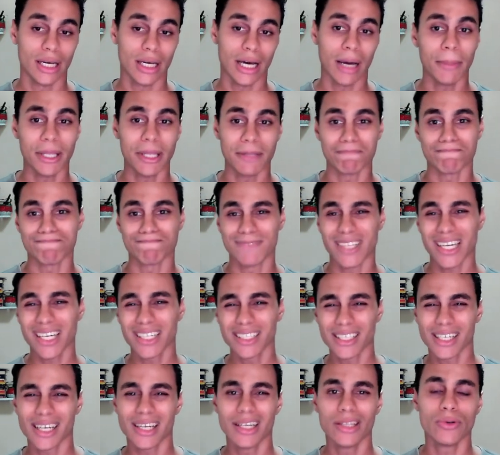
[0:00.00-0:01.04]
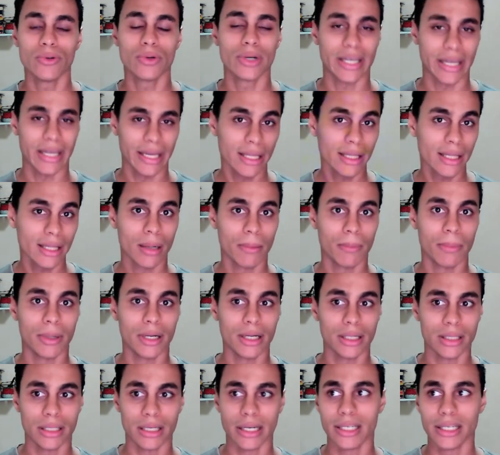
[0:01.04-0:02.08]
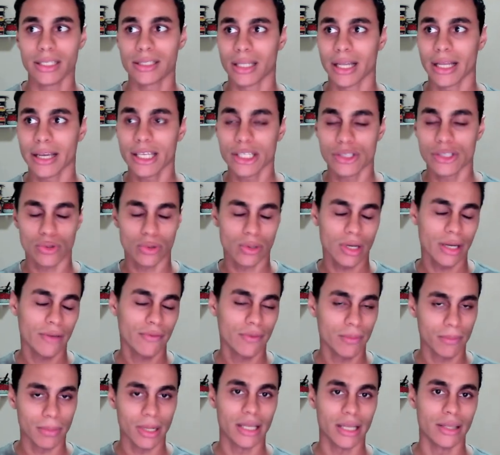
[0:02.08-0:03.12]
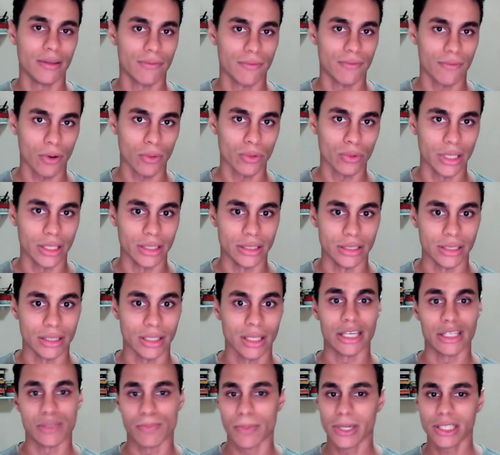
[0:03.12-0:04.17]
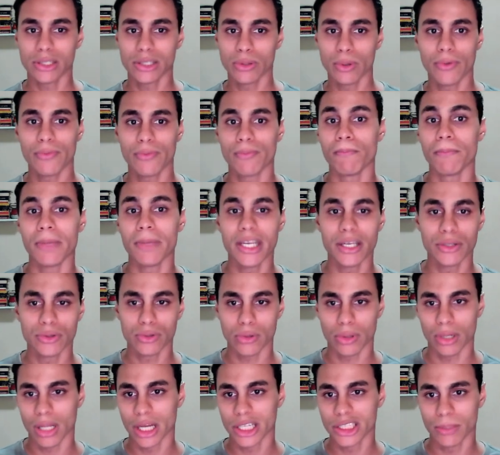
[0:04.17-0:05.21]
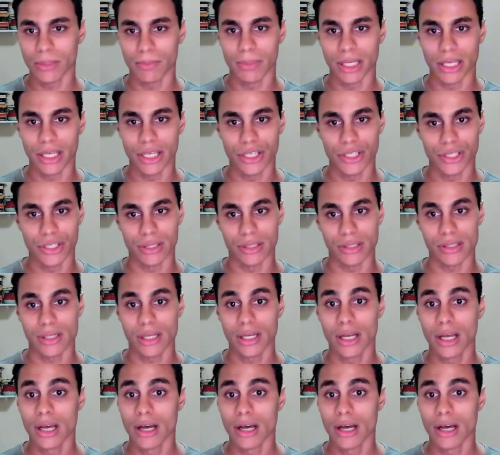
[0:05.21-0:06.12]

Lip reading: I mean, technically you can, but it is like driving blindfolded, especially with medium to large applications.